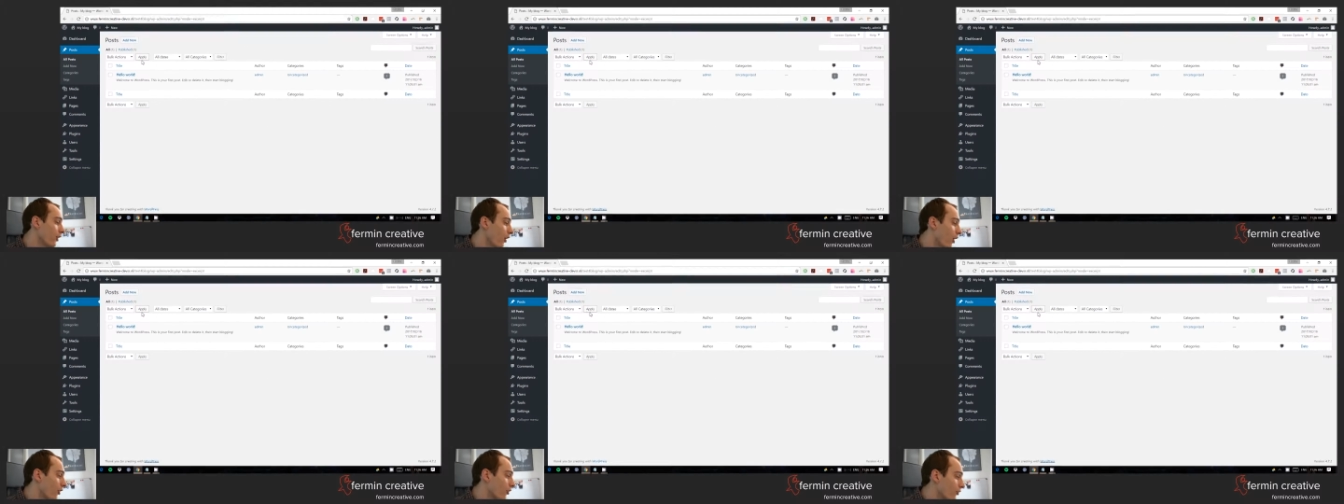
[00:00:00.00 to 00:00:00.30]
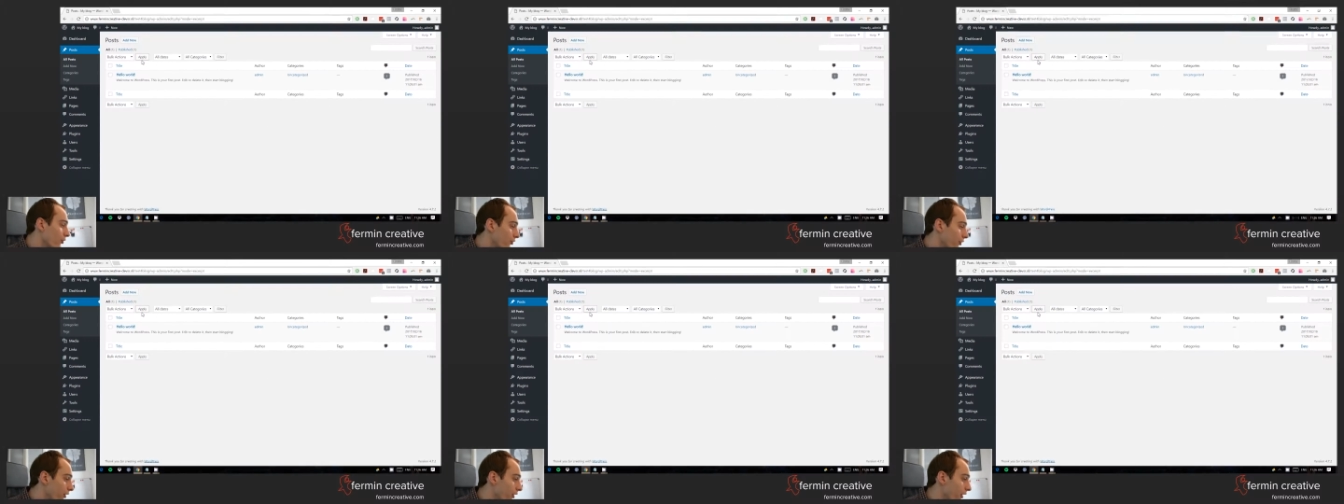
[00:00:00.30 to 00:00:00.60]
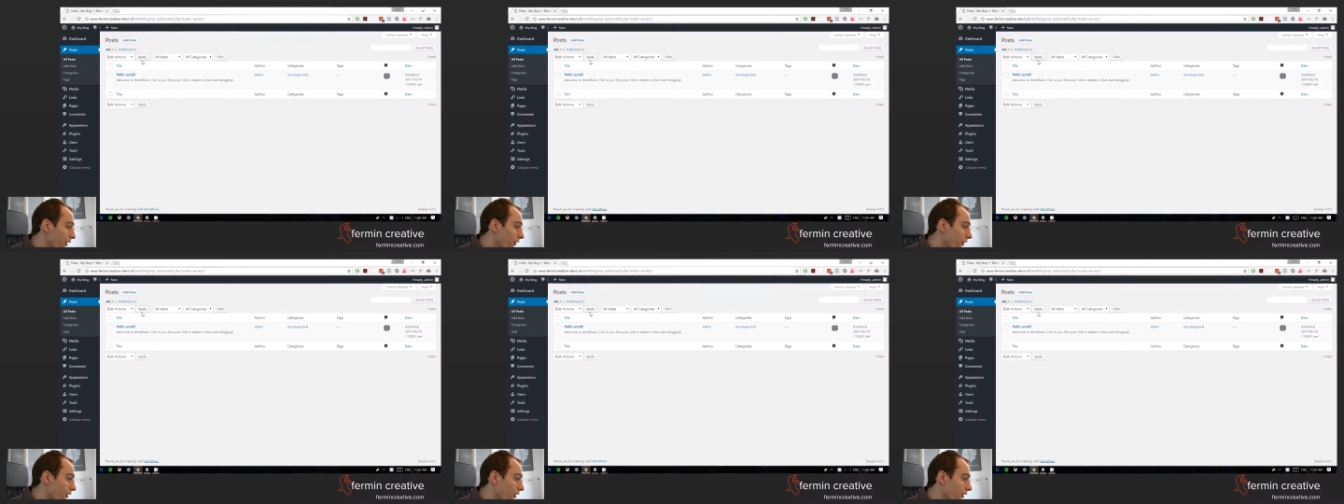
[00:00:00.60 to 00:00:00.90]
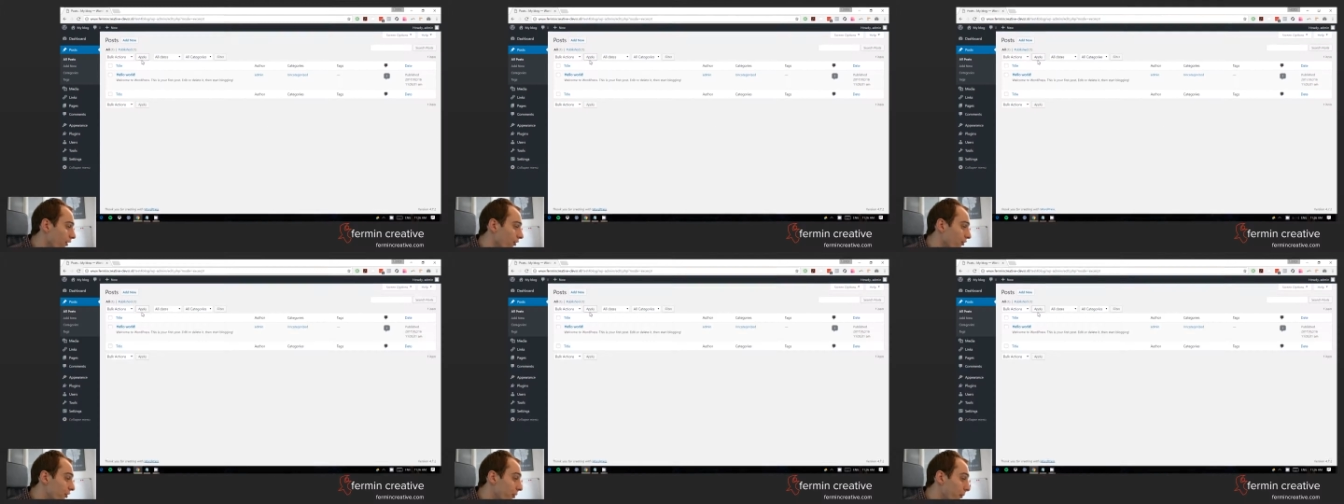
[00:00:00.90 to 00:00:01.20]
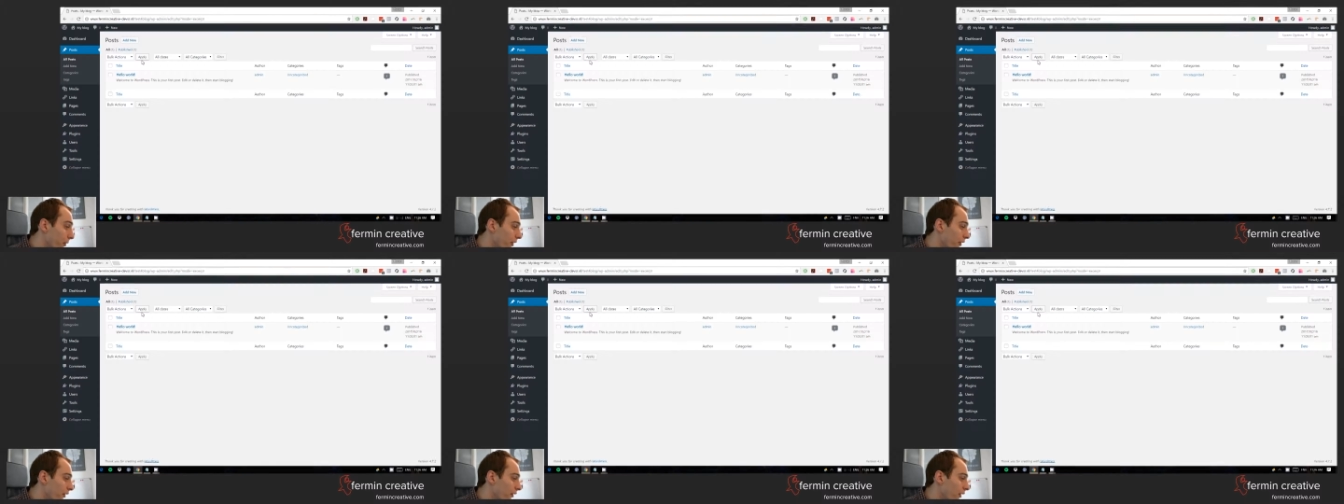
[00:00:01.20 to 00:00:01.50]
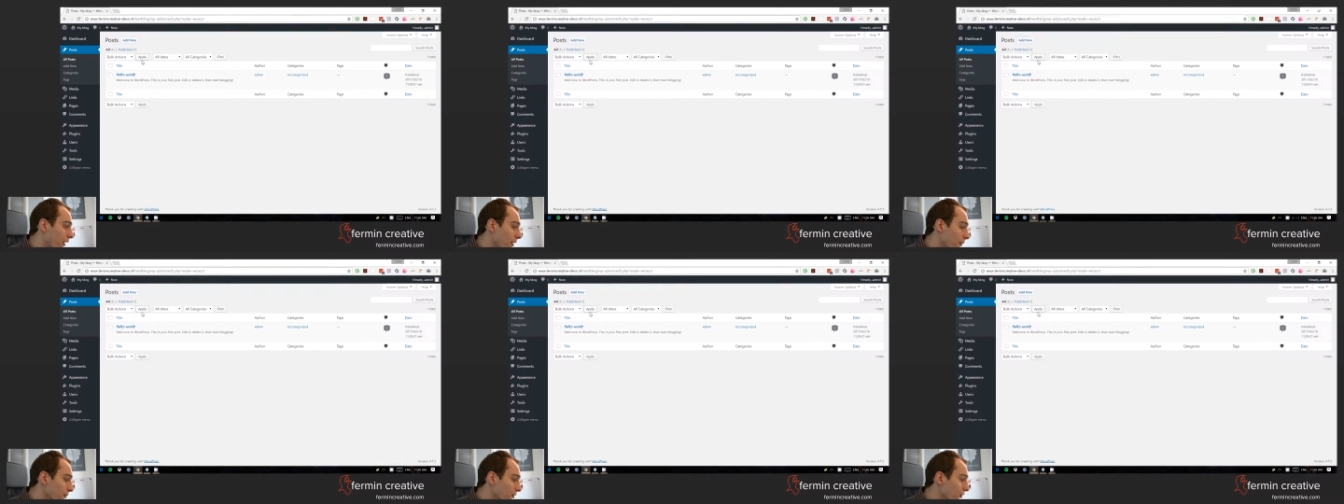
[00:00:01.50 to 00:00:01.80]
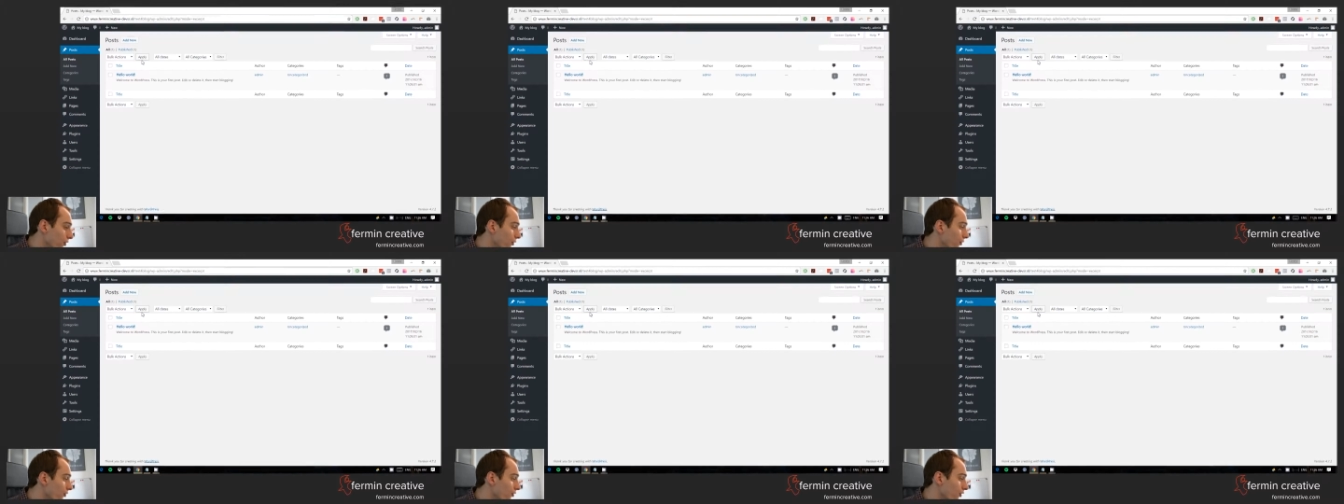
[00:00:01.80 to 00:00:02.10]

articles that are similarly named.